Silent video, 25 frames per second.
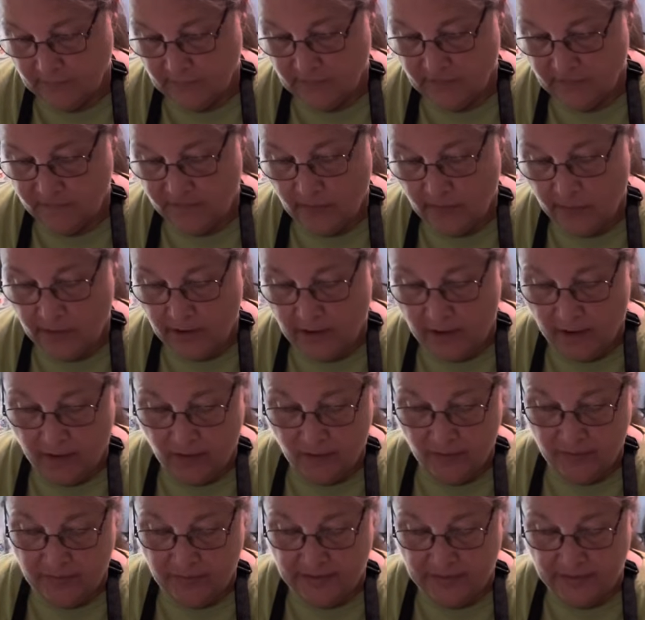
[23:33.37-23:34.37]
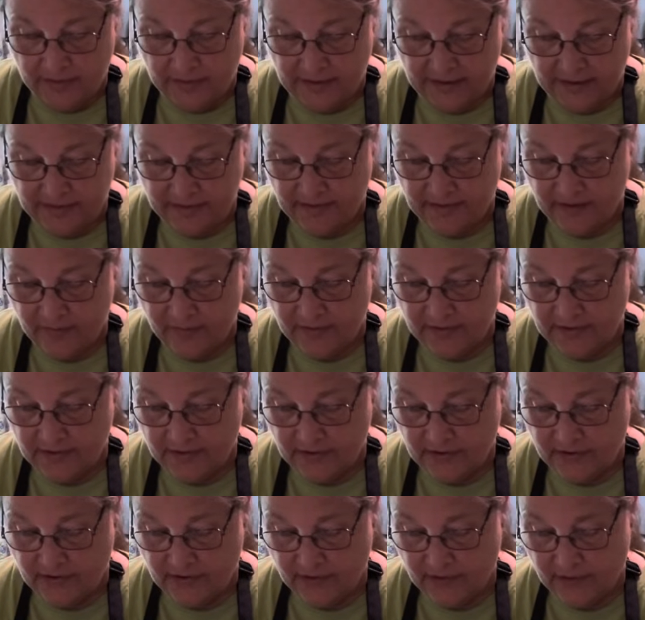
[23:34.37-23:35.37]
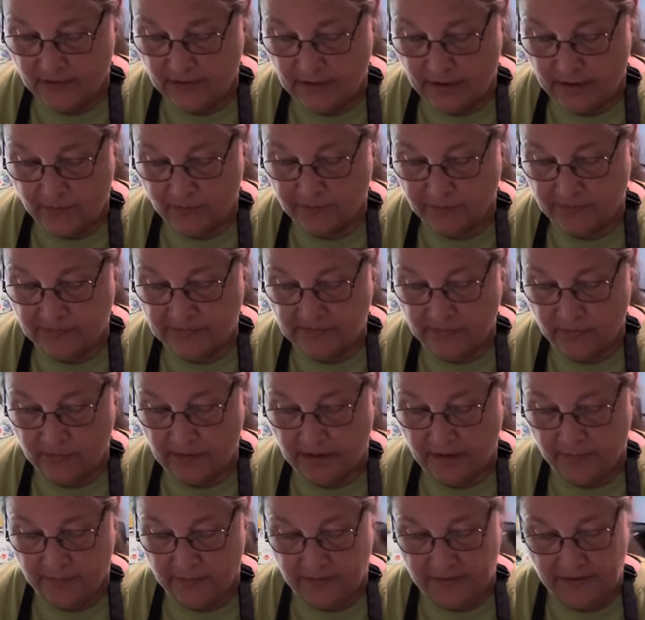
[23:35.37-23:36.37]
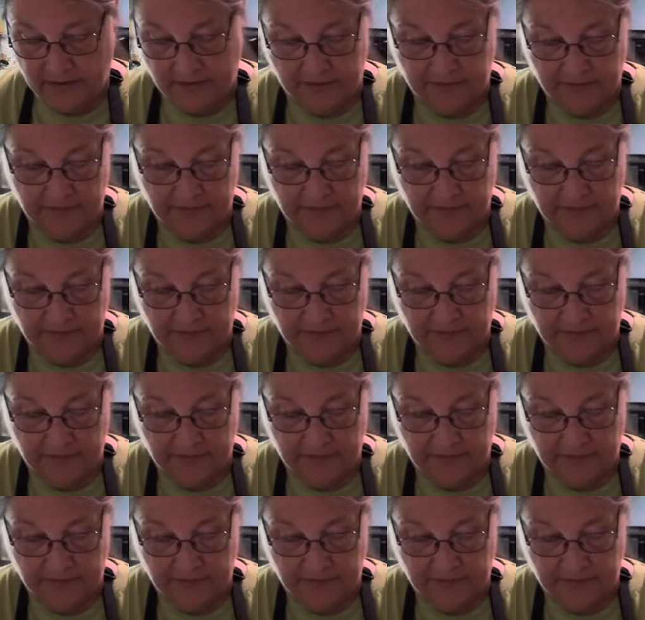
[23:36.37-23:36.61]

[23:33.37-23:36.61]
If they would all peel like that right there, I would be so happy.